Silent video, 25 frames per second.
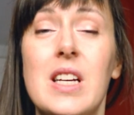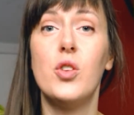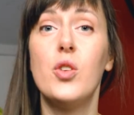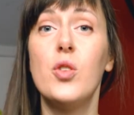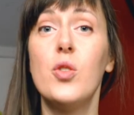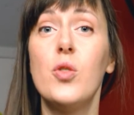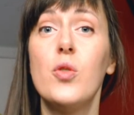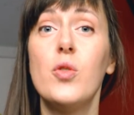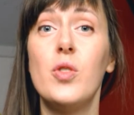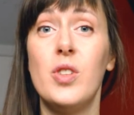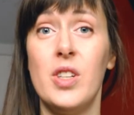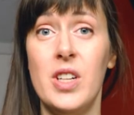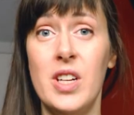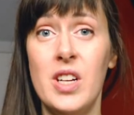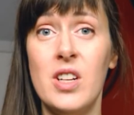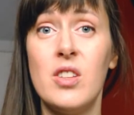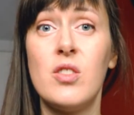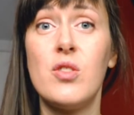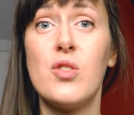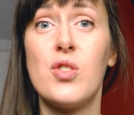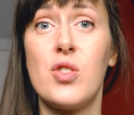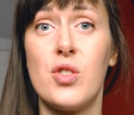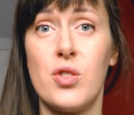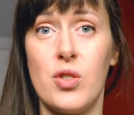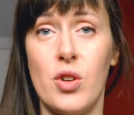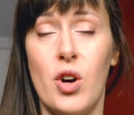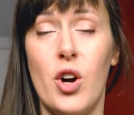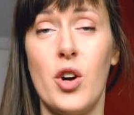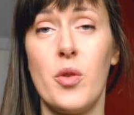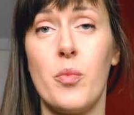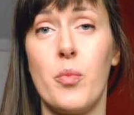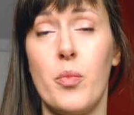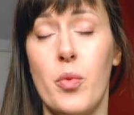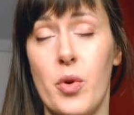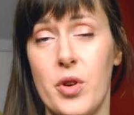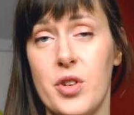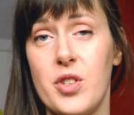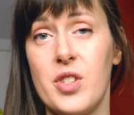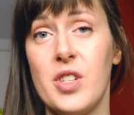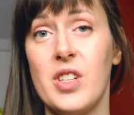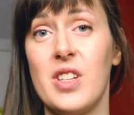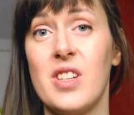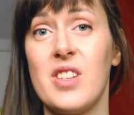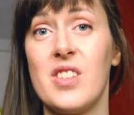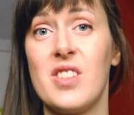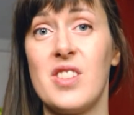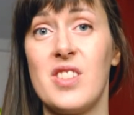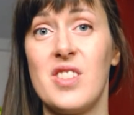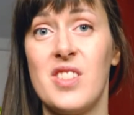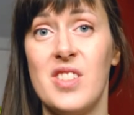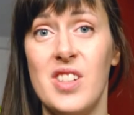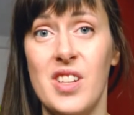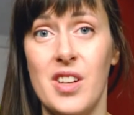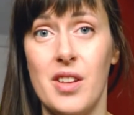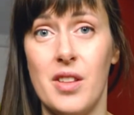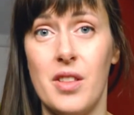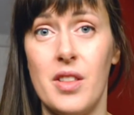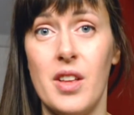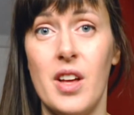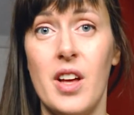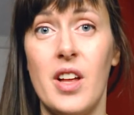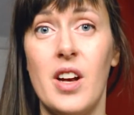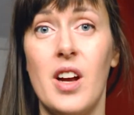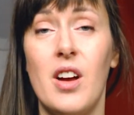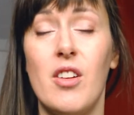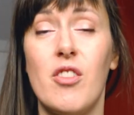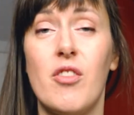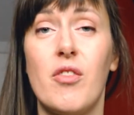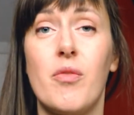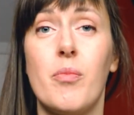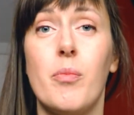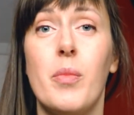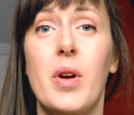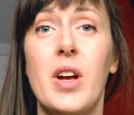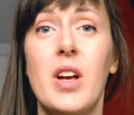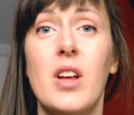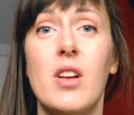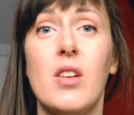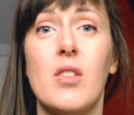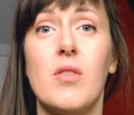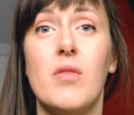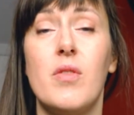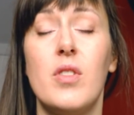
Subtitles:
you need to start brushing his teeth. And I've made a